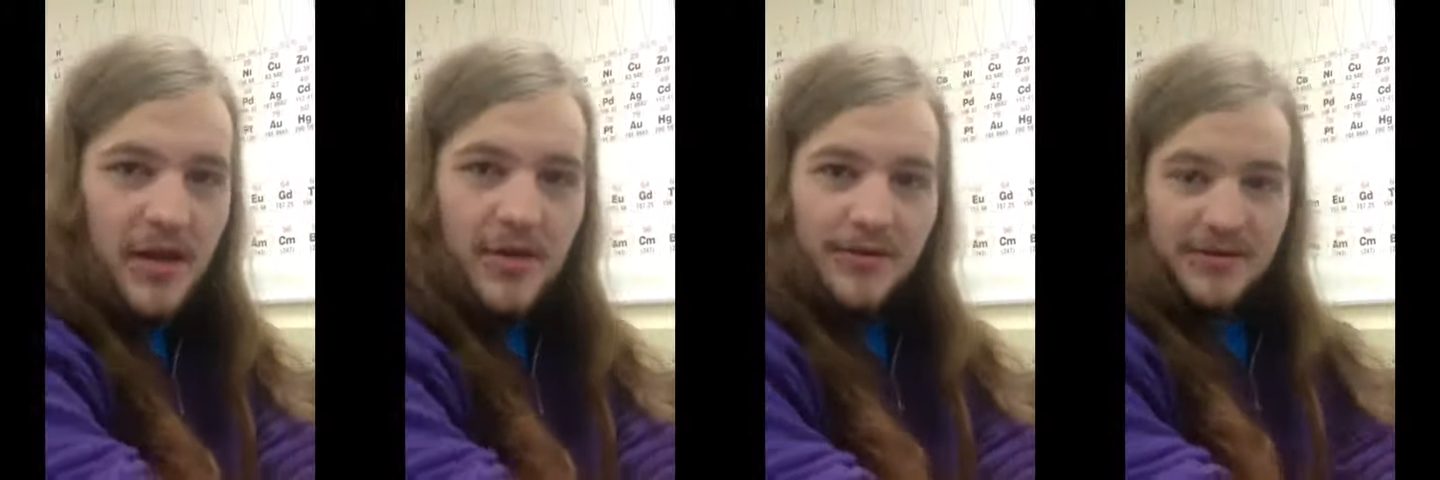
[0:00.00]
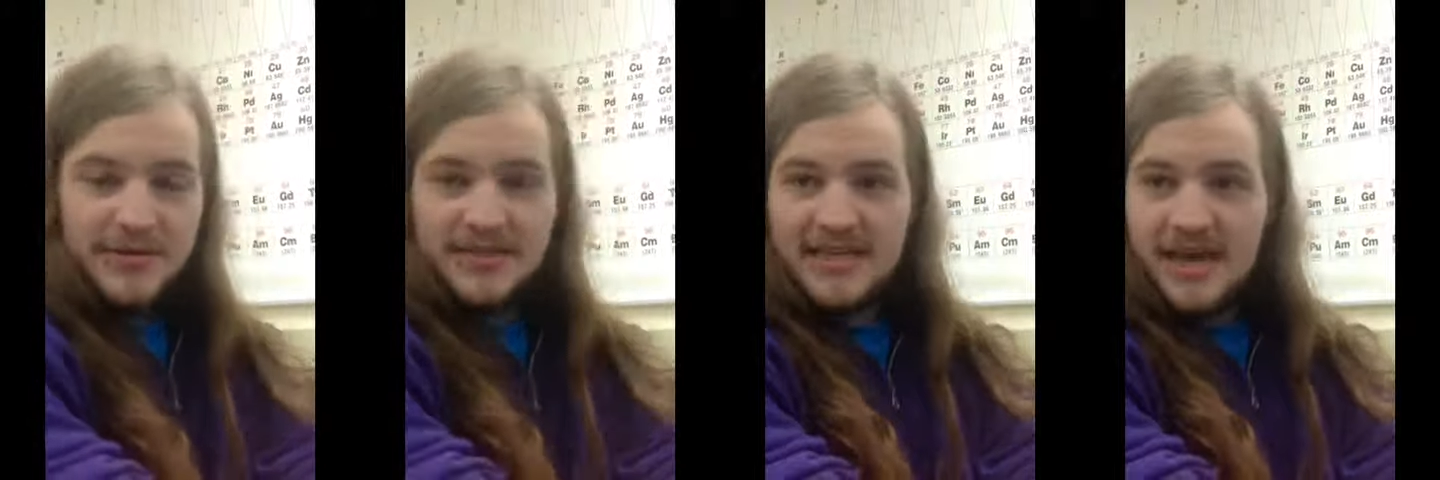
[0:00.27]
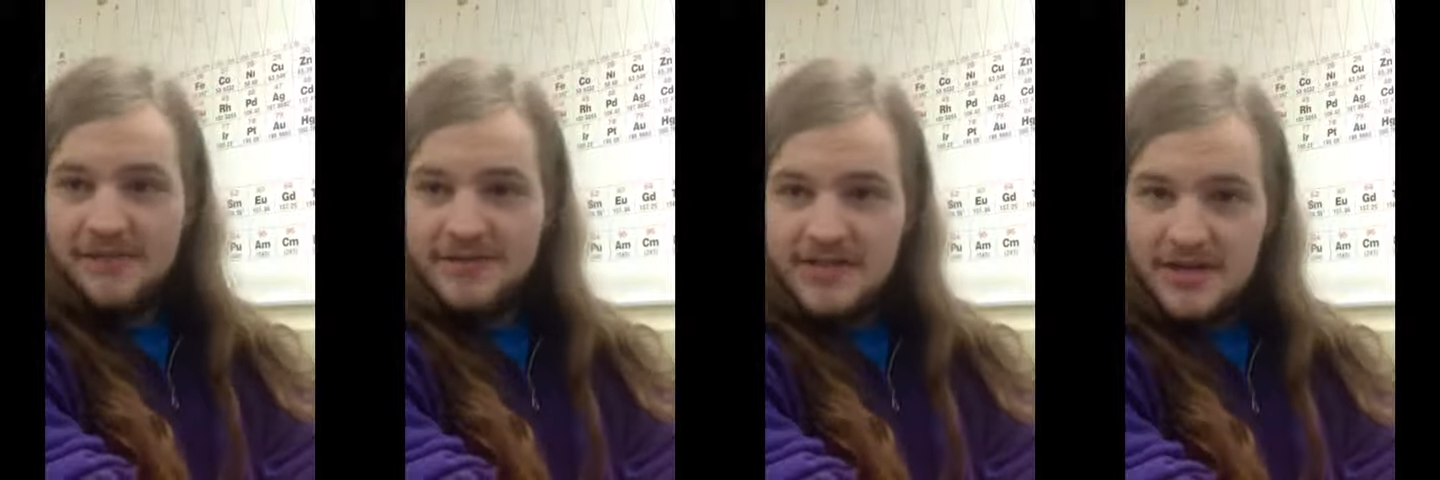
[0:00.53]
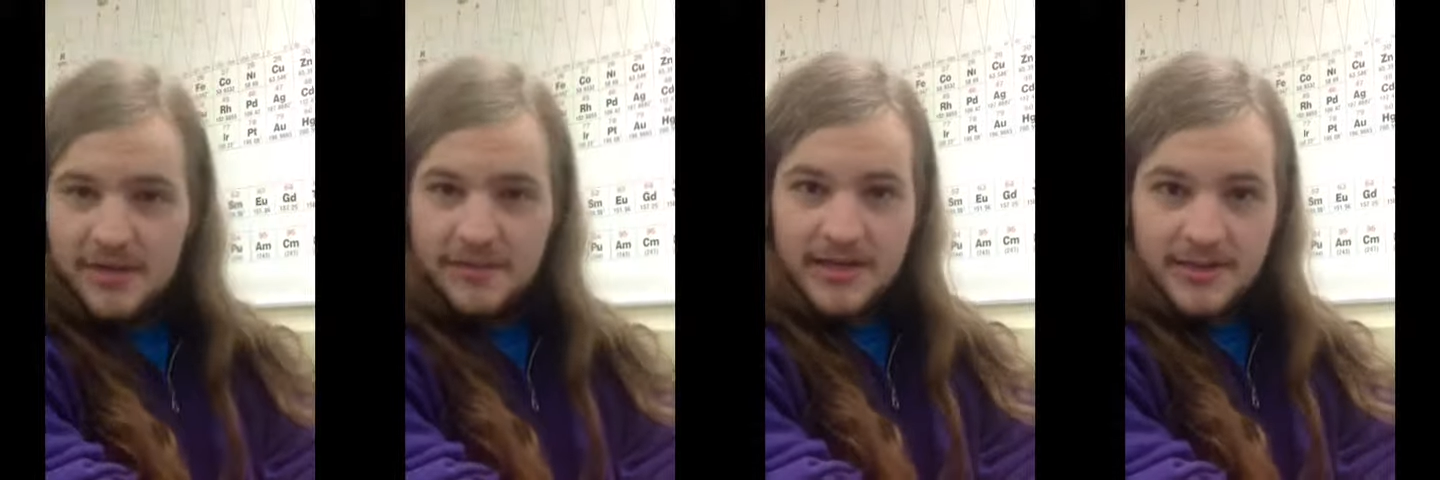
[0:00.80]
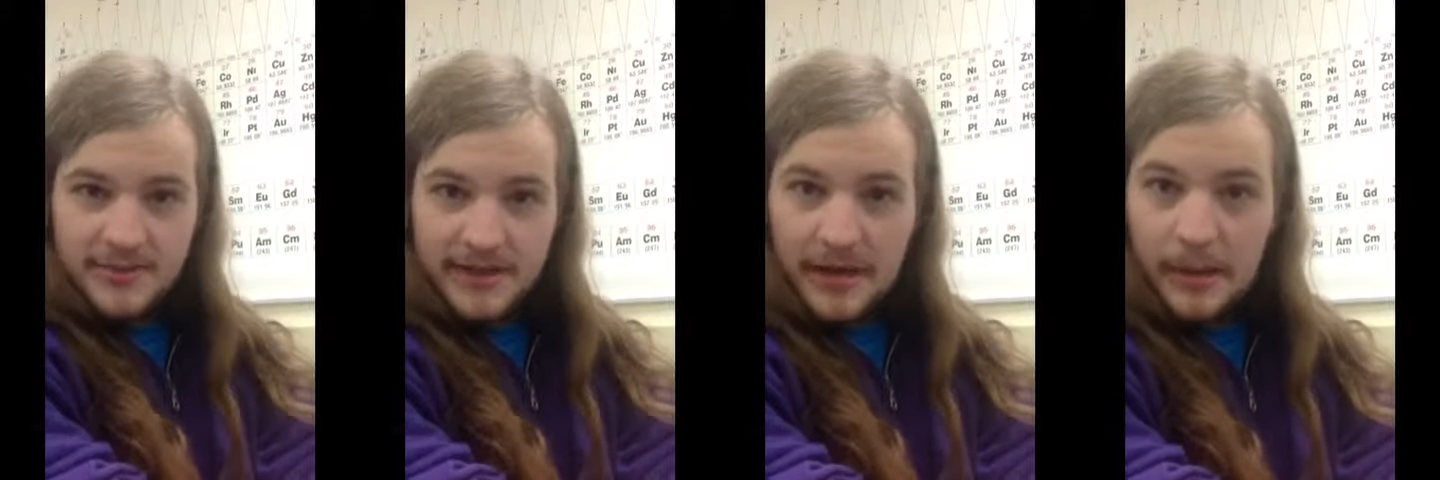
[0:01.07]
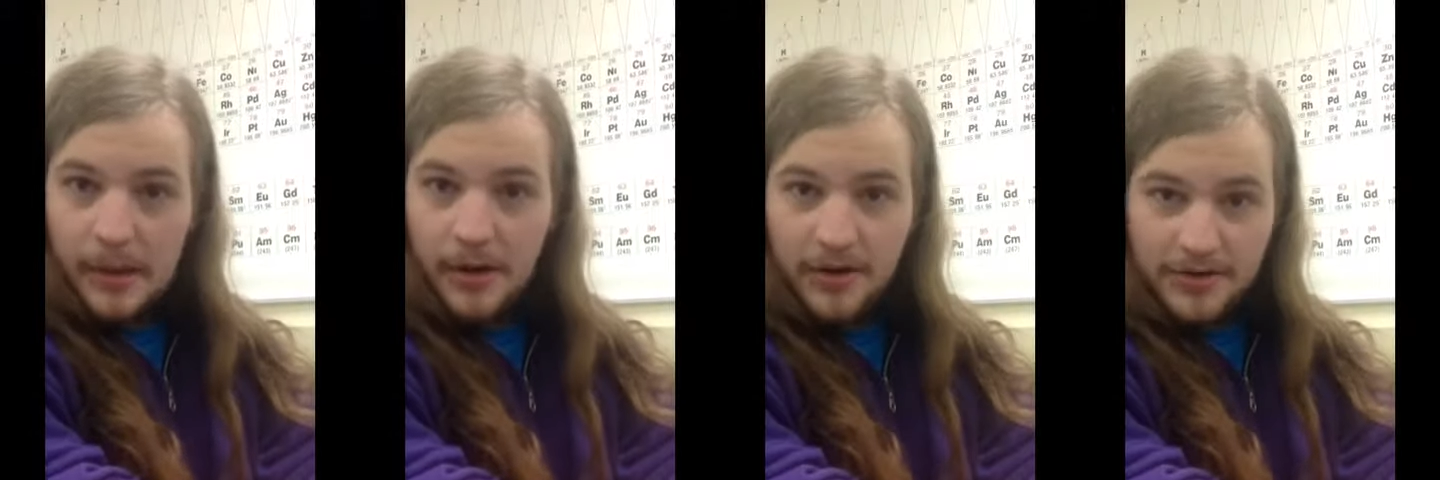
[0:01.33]
We used the cafeteria because we had
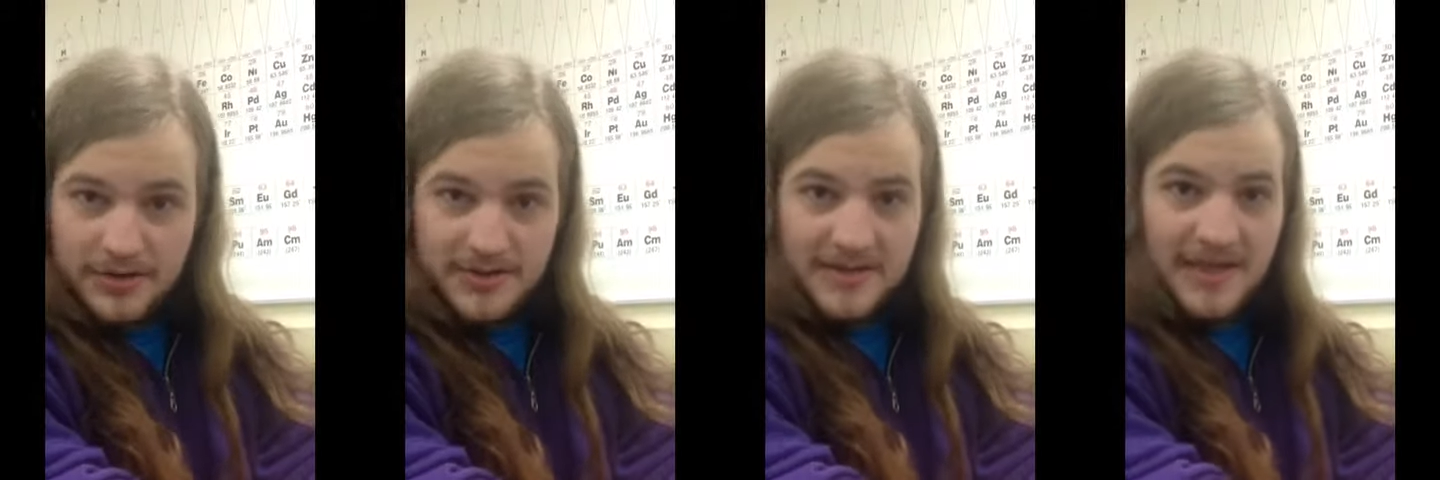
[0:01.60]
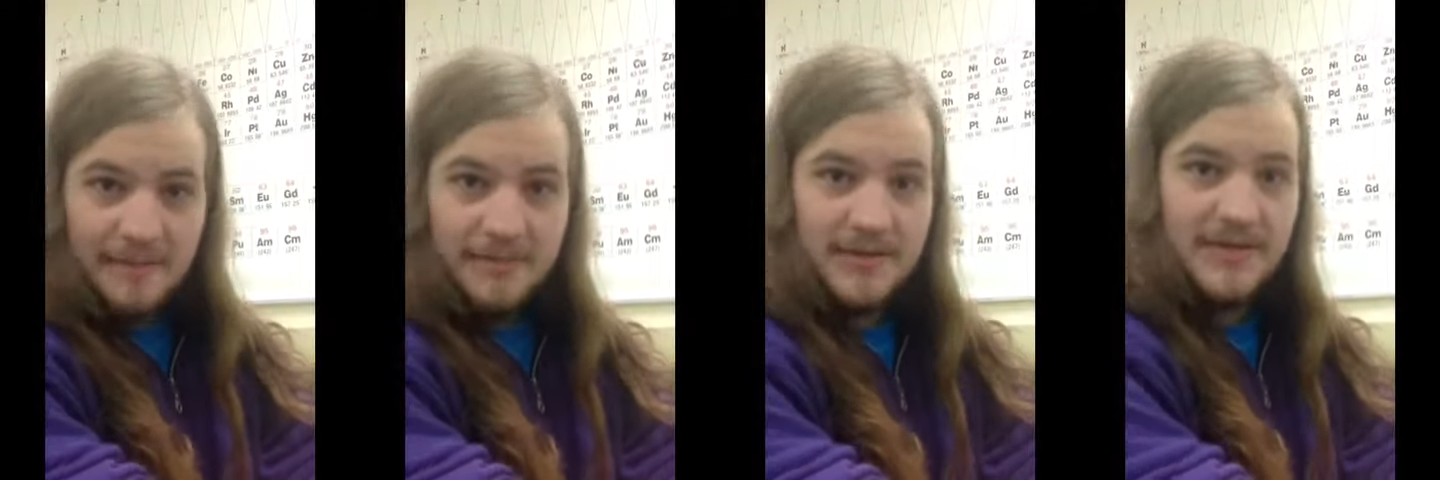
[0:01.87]
a large sample